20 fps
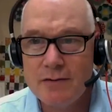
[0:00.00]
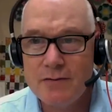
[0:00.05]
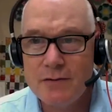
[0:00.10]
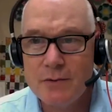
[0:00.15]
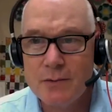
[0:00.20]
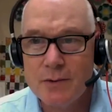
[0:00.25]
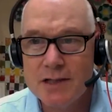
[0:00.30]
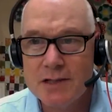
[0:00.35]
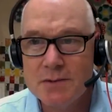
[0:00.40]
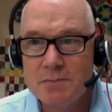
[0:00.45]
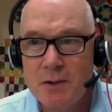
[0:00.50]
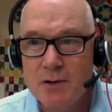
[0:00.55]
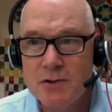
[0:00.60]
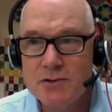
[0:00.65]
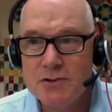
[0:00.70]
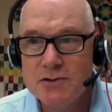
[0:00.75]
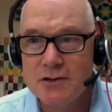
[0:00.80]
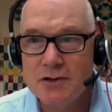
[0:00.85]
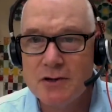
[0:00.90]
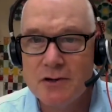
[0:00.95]
if you were
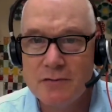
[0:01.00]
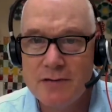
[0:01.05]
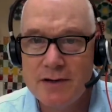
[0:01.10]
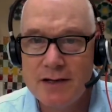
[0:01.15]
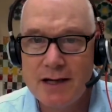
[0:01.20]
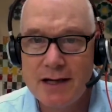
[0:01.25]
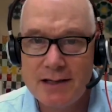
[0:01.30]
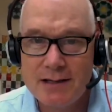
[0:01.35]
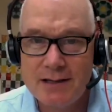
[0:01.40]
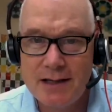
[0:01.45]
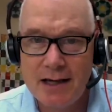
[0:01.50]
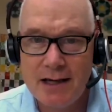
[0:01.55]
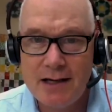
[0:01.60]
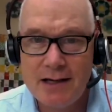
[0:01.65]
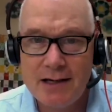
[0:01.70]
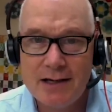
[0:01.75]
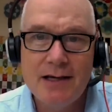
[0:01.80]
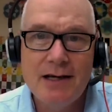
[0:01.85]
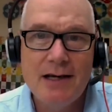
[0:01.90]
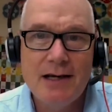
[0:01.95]
exposed to COVID
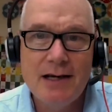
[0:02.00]
19